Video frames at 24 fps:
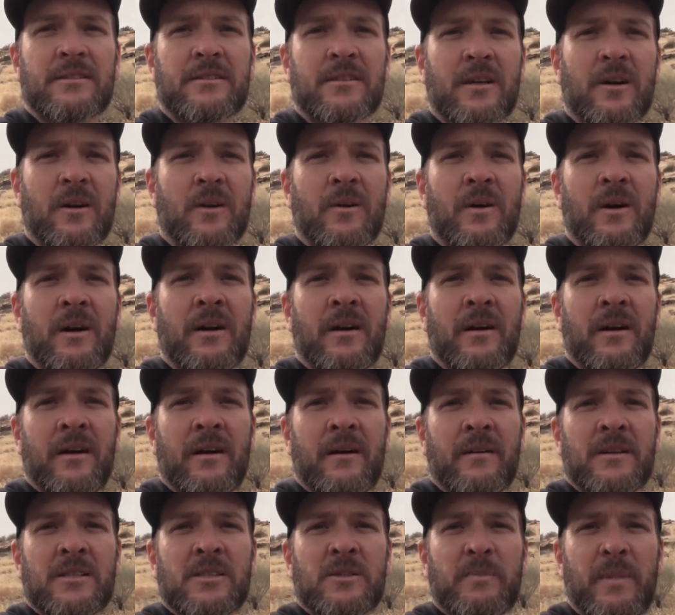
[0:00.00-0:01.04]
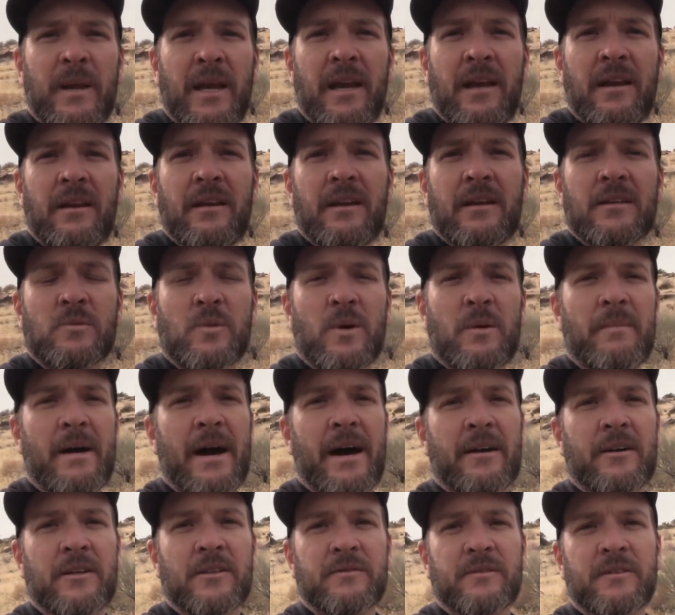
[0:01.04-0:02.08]
So speed is what
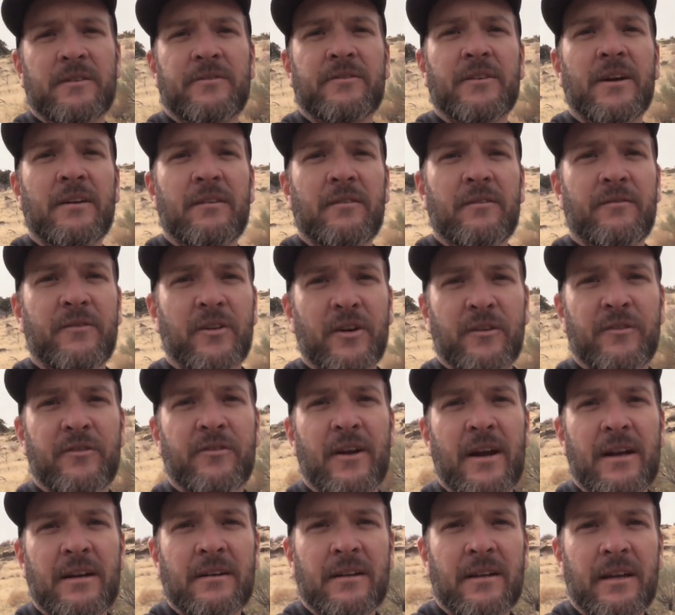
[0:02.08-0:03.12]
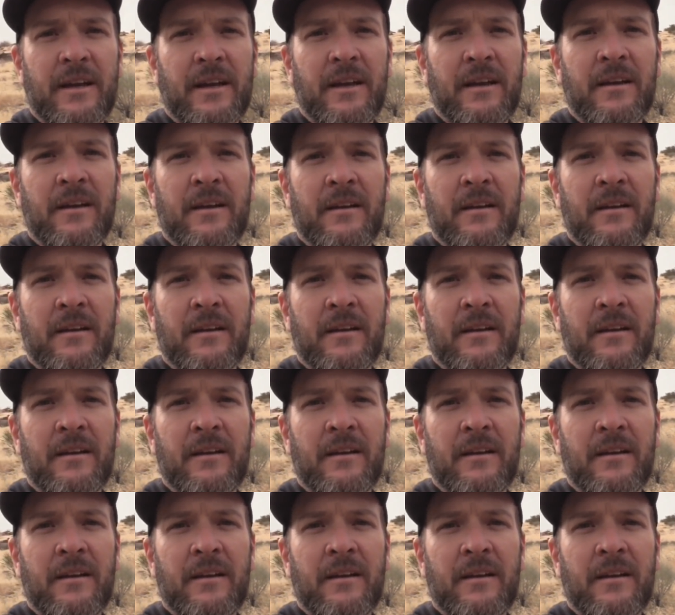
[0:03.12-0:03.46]
matters for fur friendly.